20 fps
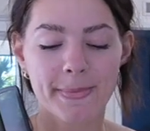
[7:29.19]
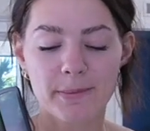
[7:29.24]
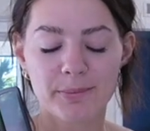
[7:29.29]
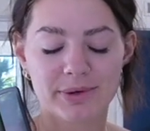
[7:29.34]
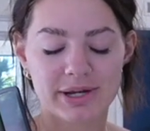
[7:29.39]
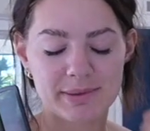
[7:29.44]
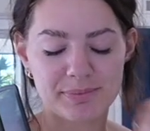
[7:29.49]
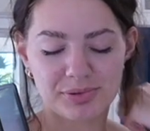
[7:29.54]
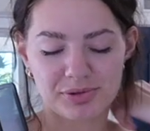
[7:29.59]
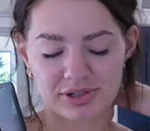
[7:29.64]

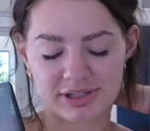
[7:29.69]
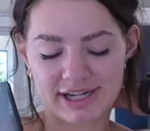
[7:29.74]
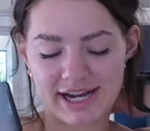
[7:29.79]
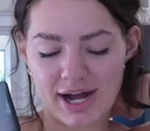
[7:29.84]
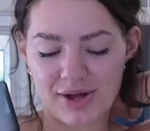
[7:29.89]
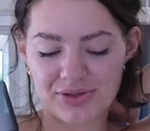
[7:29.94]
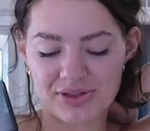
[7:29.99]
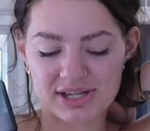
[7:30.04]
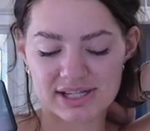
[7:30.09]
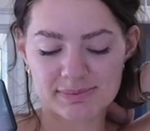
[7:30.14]
When it printed
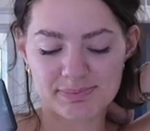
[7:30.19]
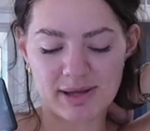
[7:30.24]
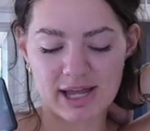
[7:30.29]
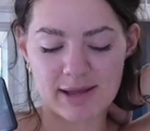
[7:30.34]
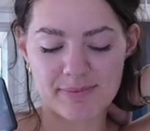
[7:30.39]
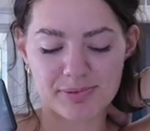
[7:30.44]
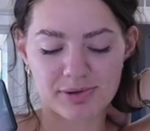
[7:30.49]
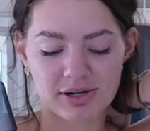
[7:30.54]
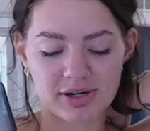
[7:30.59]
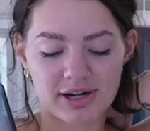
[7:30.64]
out this
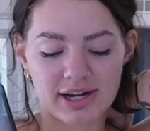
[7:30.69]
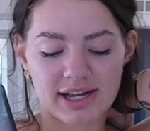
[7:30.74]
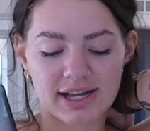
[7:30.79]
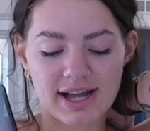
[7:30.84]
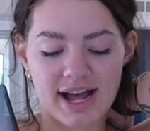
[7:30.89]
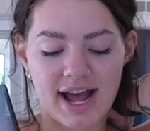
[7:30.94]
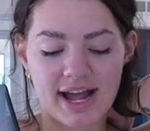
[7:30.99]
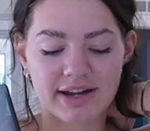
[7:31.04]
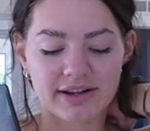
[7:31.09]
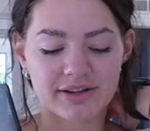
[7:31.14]
paper, it
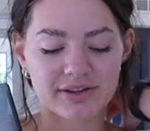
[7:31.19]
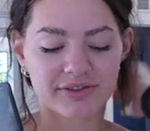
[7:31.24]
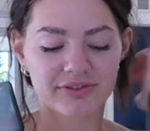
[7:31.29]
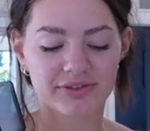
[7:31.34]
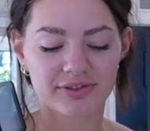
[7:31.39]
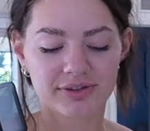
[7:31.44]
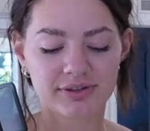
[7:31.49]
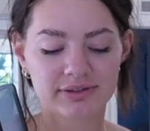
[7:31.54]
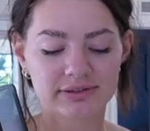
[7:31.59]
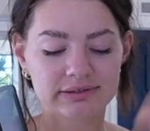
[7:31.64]
kind of
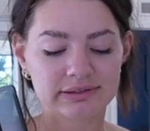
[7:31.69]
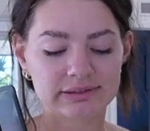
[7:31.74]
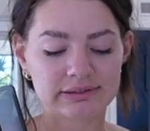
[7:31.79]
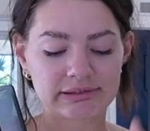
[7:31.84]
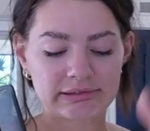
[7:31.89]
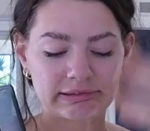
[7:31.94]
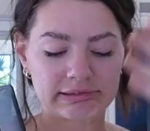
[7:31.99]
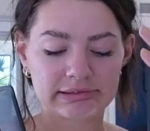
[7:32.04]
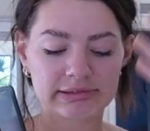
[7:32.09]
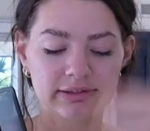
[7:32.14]

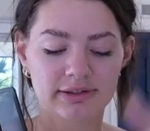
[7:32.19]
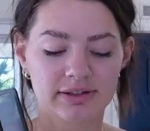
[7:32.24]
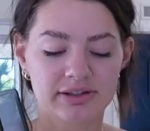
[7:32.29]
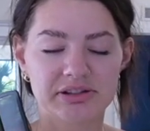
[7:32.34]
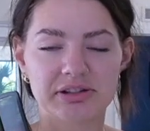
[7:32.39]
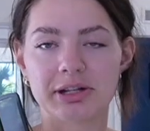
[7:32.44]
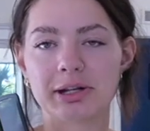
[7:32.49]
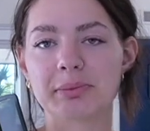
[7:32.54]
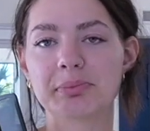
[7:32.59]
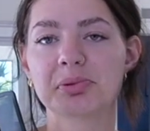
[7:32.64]

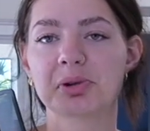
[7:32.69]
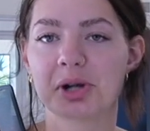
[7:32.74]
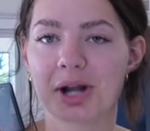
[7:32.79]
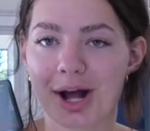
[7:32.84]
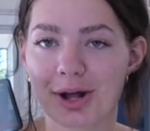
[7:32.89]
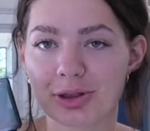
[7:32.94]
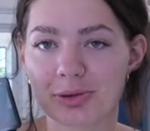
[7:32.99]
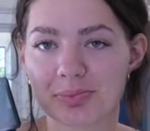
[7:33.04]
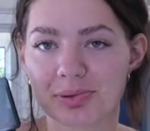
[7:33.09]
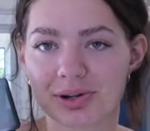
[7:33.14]
didn't print
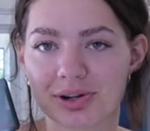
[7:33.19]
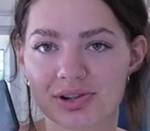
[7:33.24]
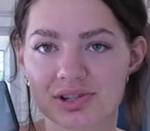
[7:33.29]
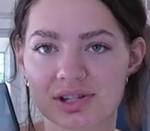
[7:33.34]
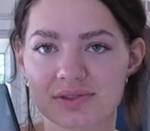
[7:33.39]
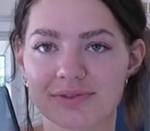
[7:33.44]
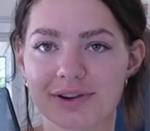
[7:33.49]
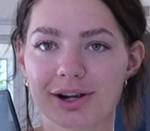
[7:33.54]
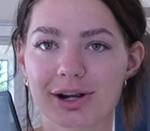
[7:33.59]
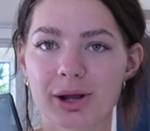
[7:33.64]
out the
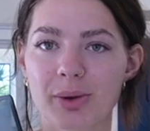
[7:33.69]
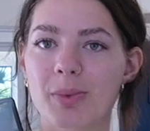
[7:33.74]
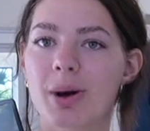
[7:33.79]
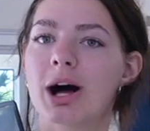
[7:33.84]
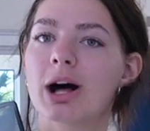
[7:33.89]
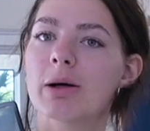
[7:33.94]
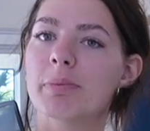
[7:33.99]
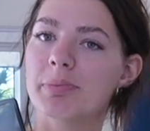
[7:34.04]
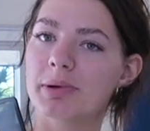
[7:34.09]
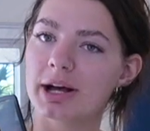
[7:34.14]
person very
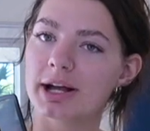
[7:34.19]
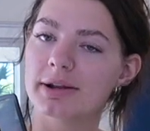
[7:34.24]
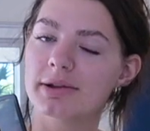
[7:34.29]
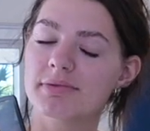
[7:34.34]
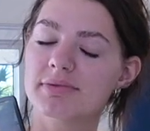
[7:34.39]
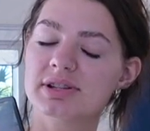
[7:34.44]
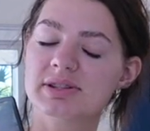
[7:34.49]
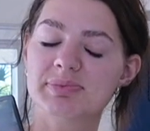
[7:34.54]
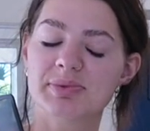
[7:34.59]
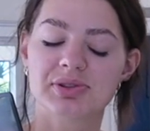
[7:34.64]
well, but
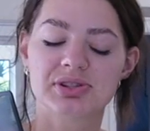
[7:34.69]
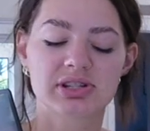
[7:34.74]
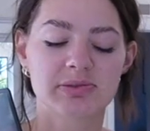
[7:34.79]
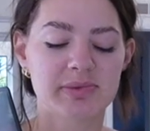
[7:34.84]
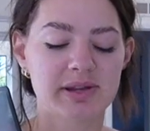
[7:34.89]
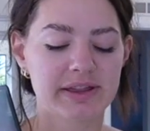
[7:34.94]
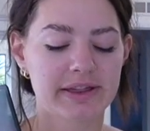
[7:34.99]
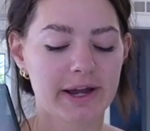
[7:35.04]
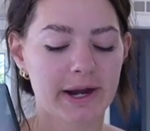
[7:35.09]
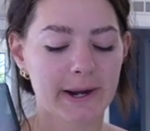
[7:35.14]
it's supposed to
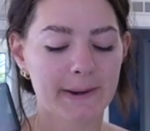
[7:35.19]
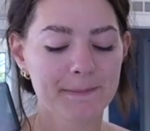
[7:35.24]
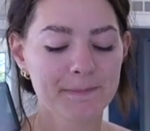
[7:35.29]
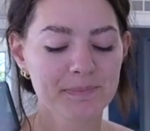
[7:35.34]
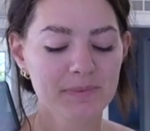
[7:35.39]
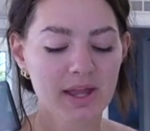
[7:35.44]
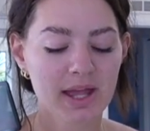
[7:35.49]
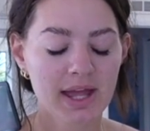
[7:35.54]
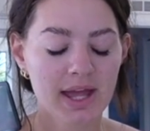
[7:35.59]
be there.